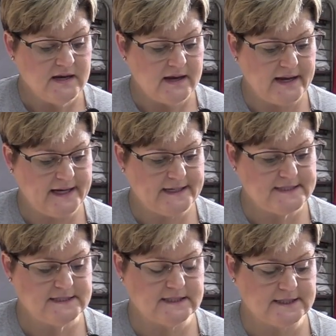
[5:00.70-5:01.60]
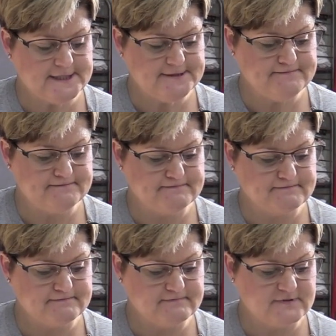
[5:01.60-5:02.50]
and
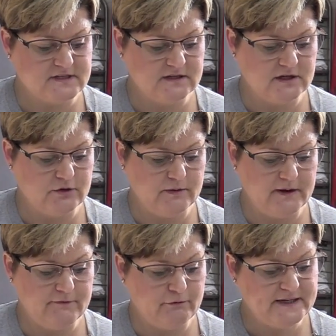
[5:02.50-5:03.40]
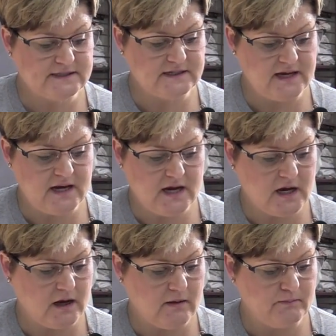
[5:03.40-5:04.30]
if we see
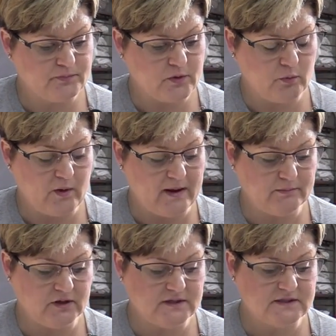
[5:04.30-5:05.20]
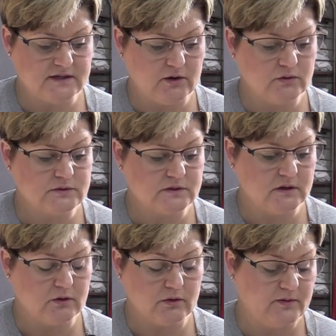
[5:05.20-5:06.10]
white blood cells
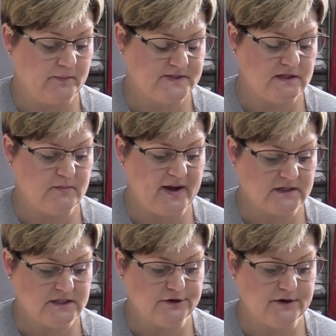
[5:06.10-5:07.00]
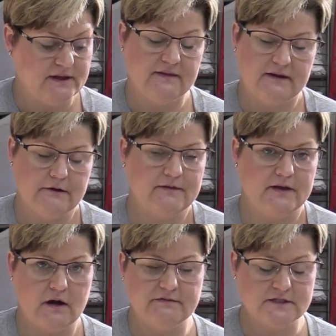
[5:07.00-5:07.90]
or see the bacteria in there,
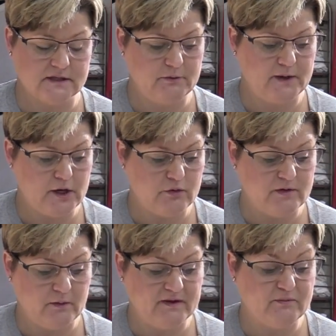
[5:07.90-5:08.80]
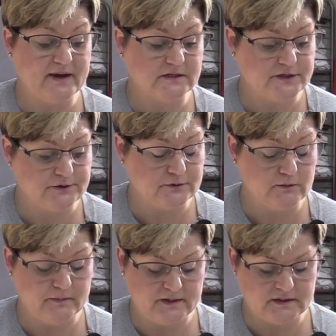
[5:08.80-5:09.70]
then obviously we know that we have
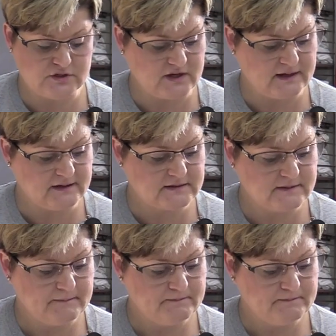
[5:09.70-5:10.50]
bacterial meningitis.